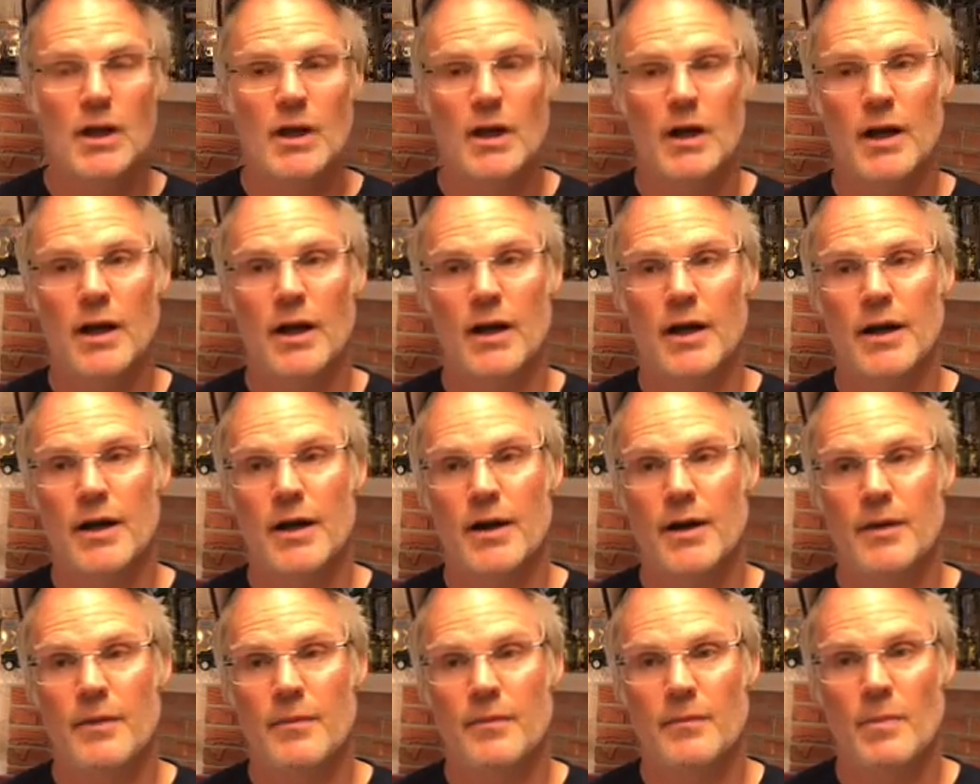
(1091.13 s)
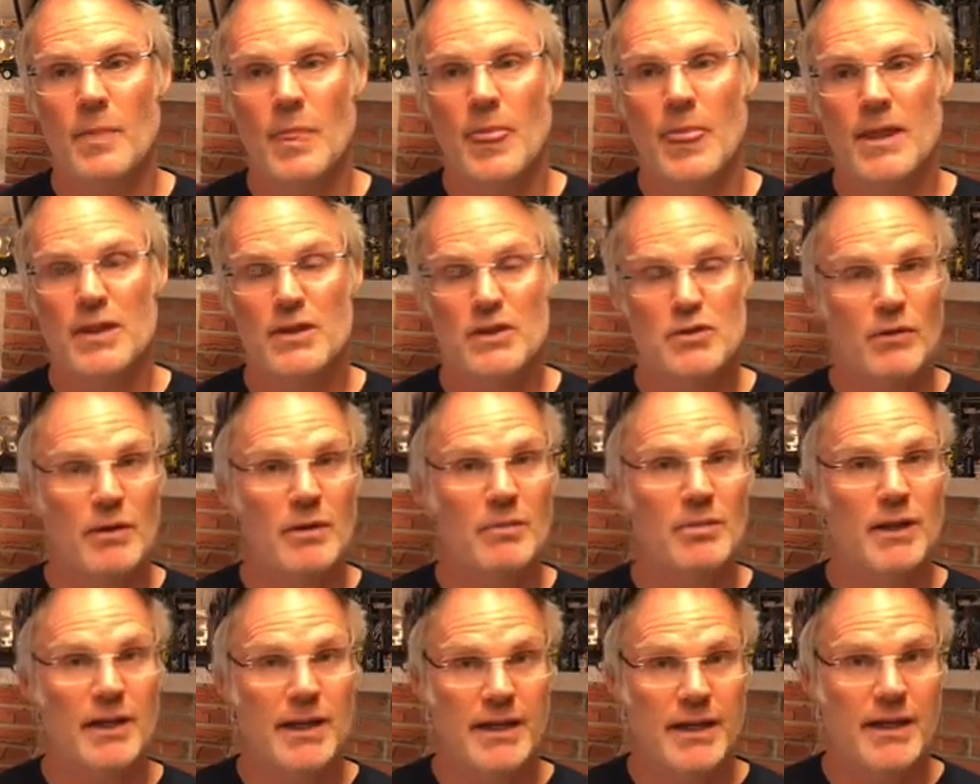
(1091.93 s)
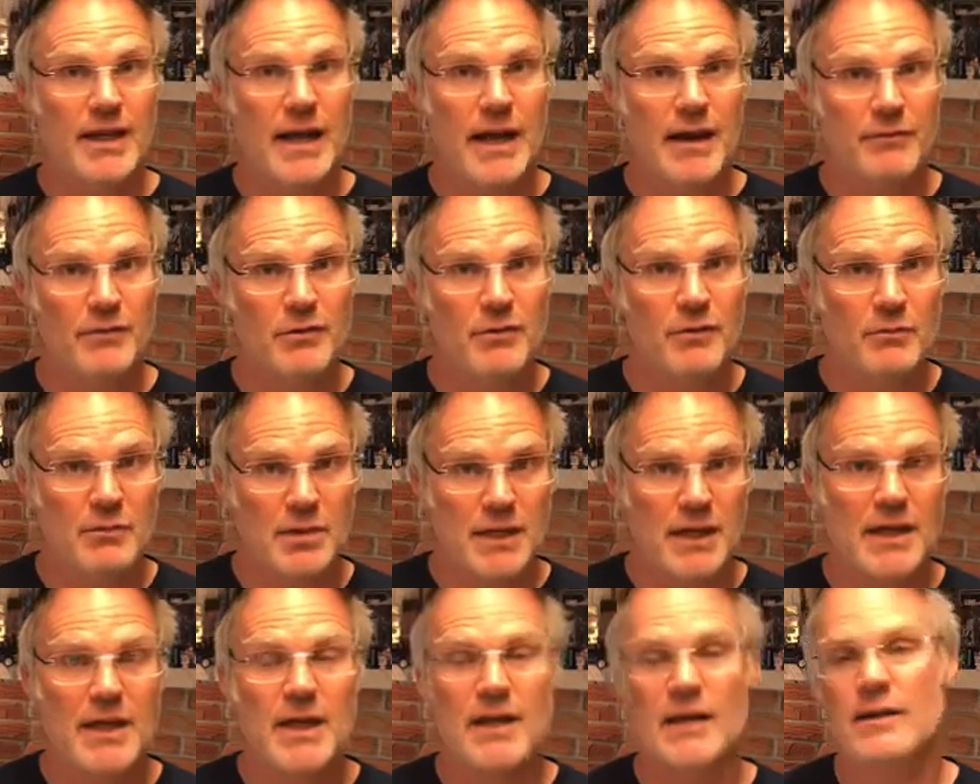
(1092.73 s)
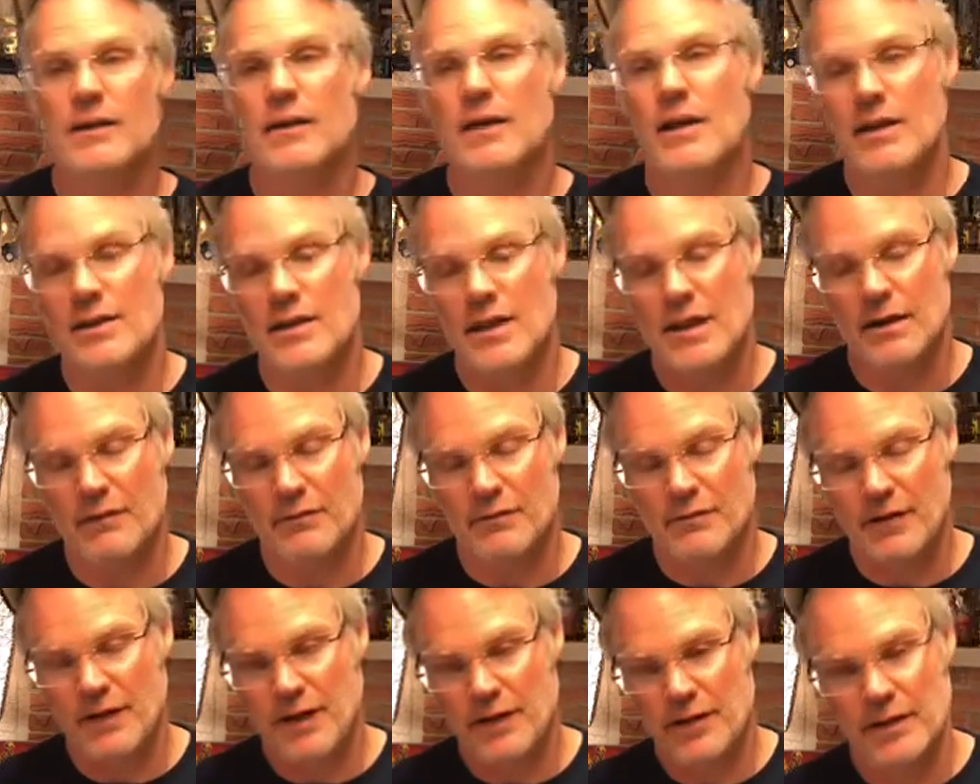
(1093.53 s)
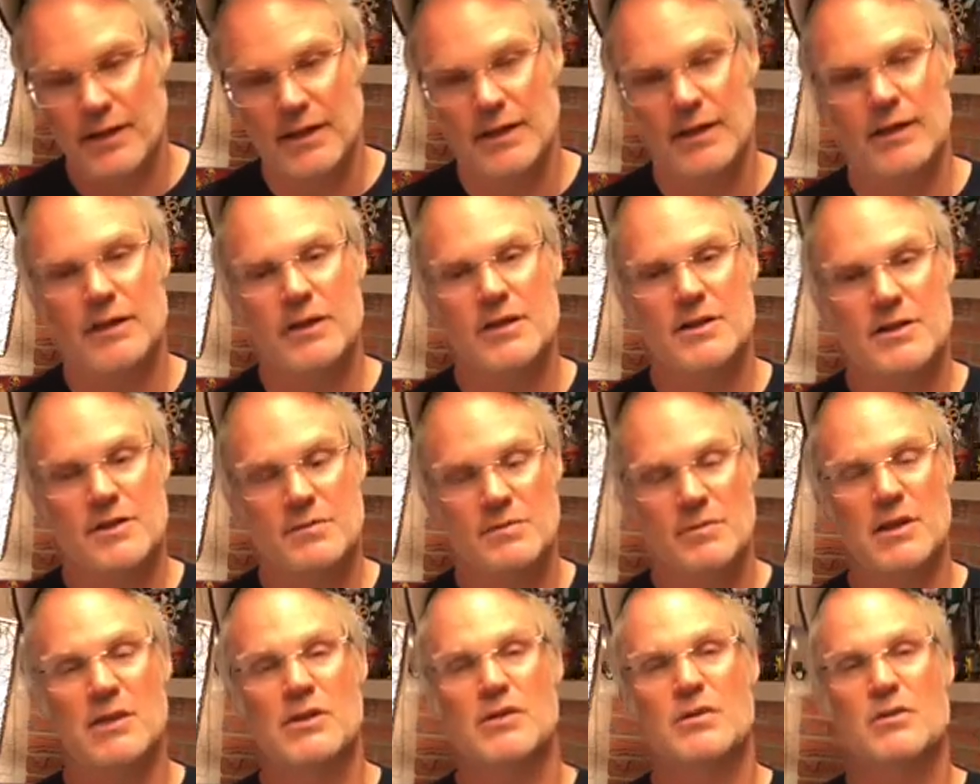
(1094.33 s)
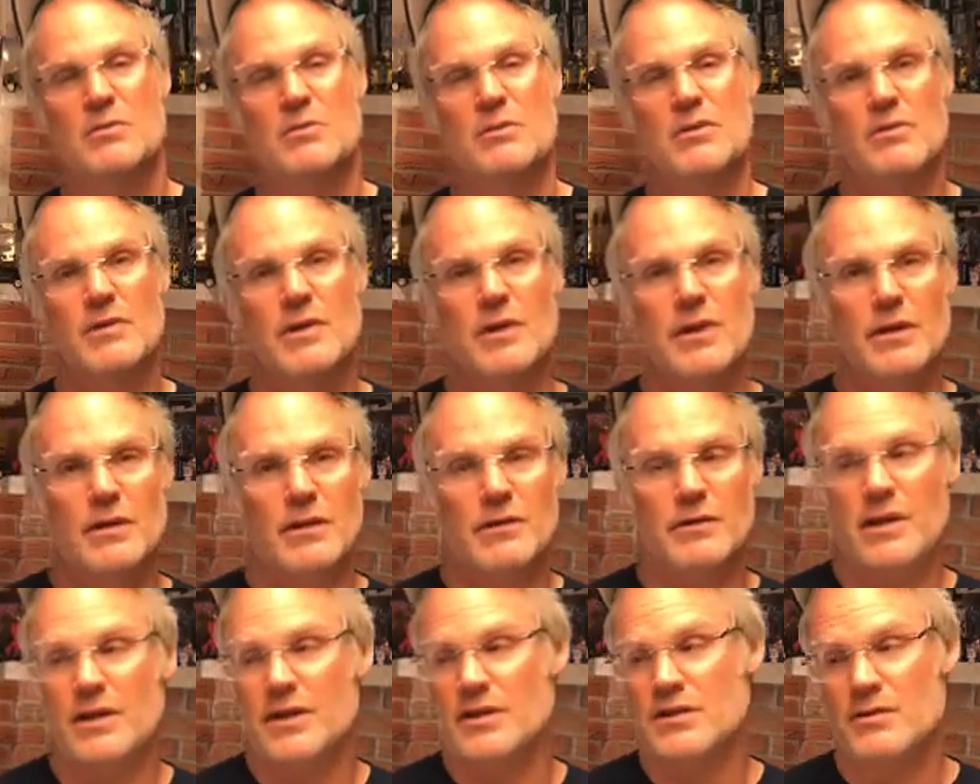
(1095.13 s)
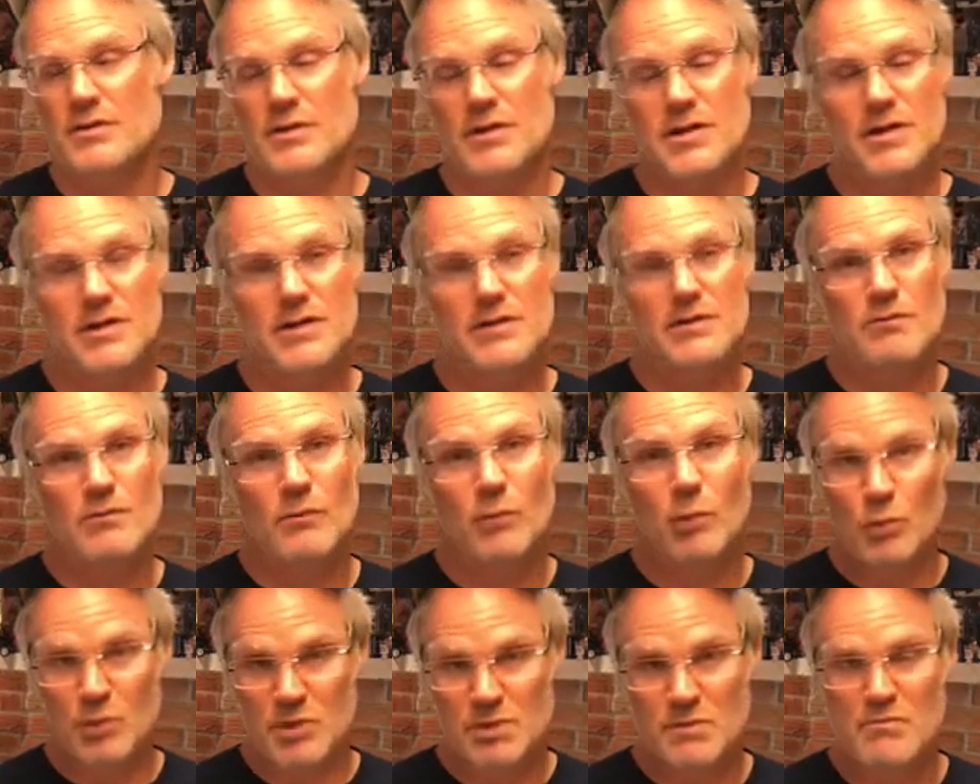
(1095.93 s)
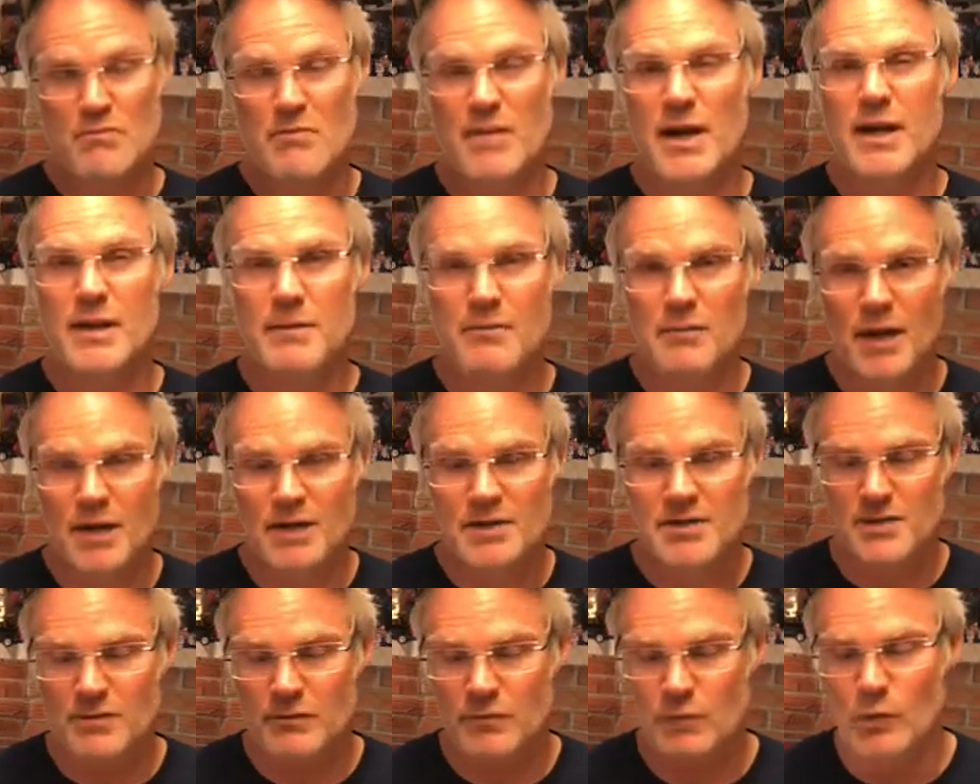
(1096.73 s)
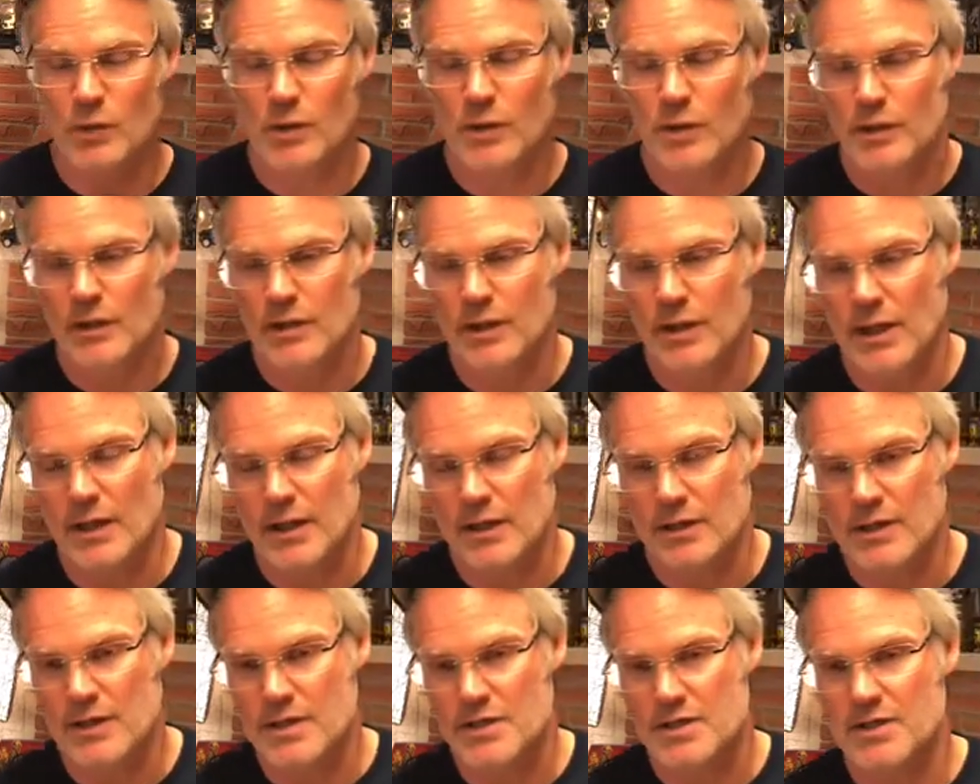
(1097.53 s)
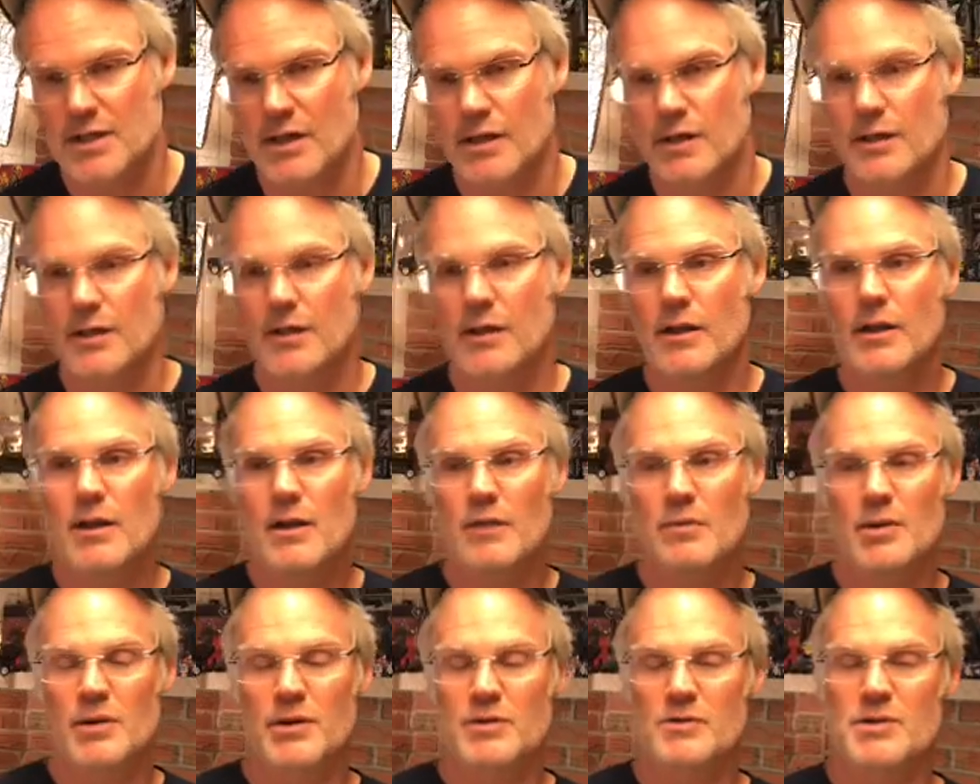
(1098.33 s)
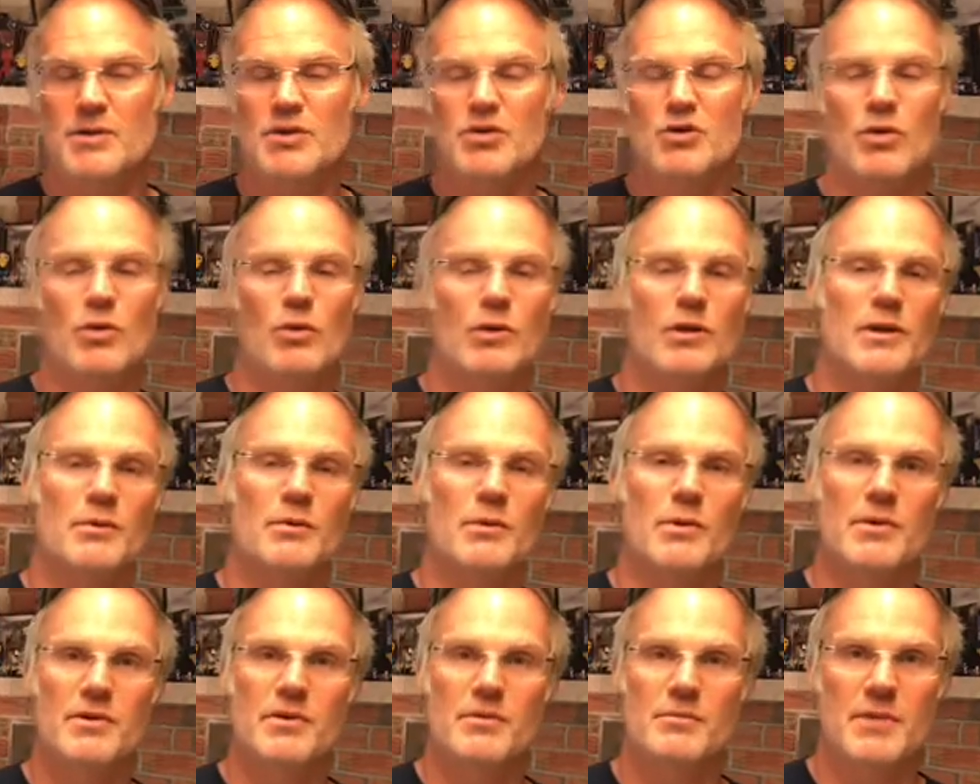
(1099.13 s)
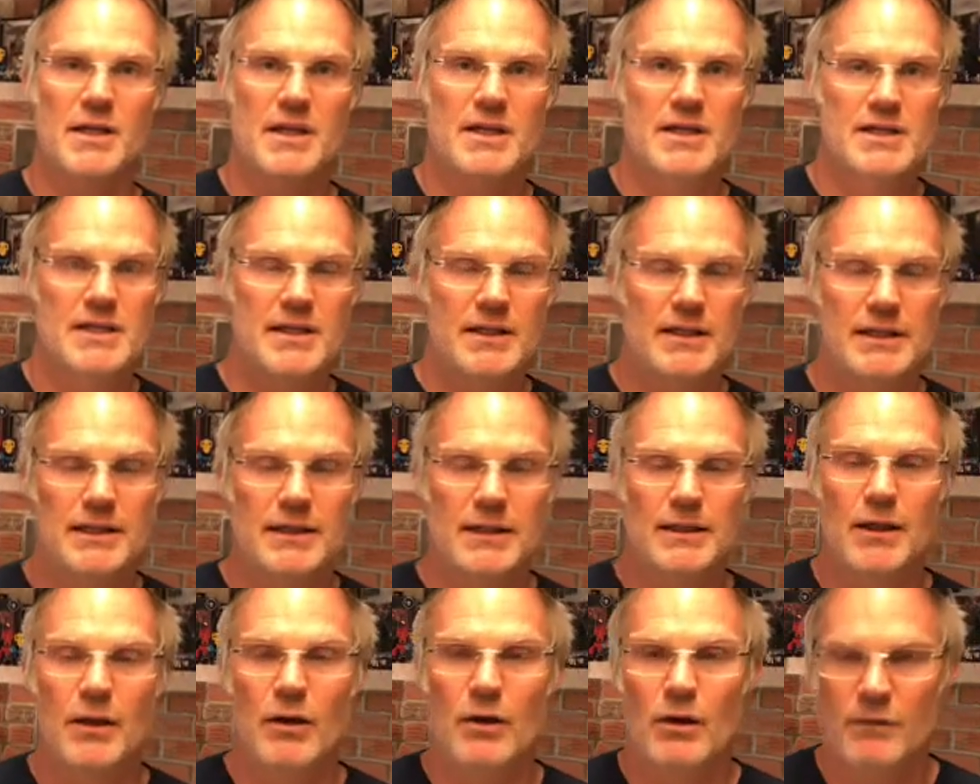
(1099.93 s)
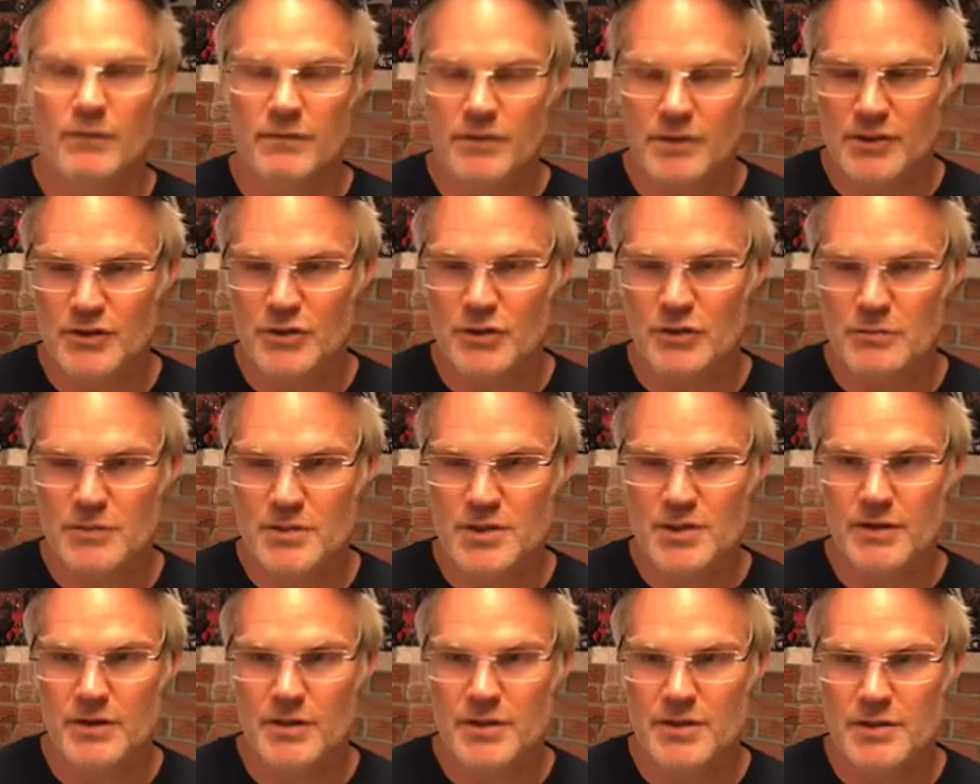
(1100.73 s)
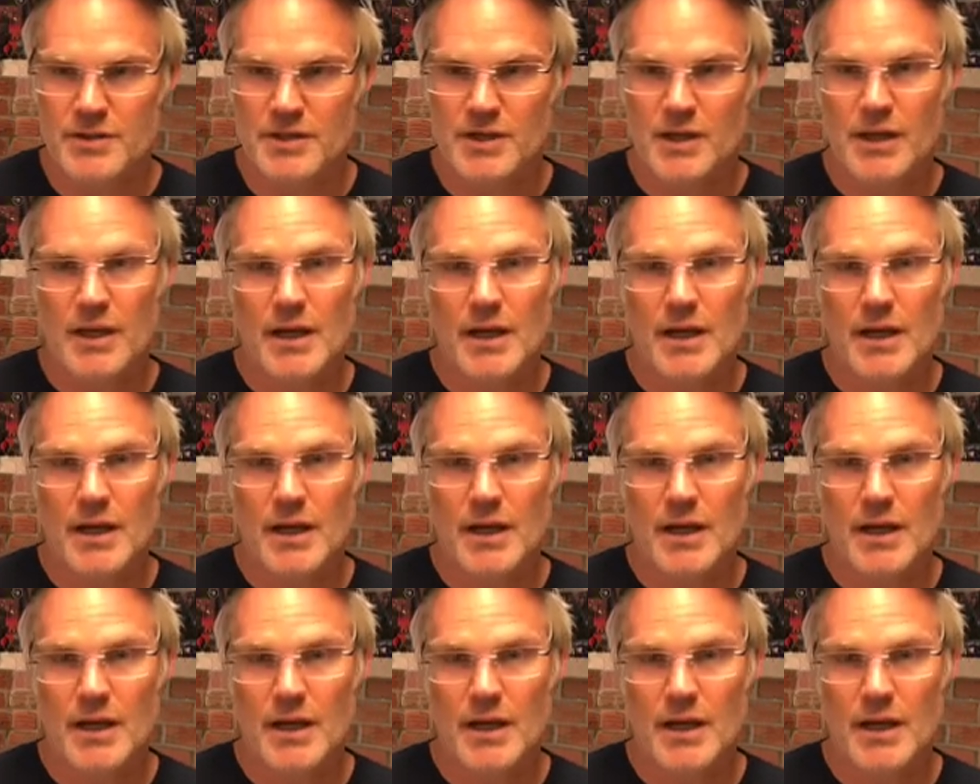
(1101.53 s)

Um, so I played it after and beat it. And then I finally, I just beat Doom 3 the other day. So this was many months of work getting this done, but it was totally worth it because I love the Doom series.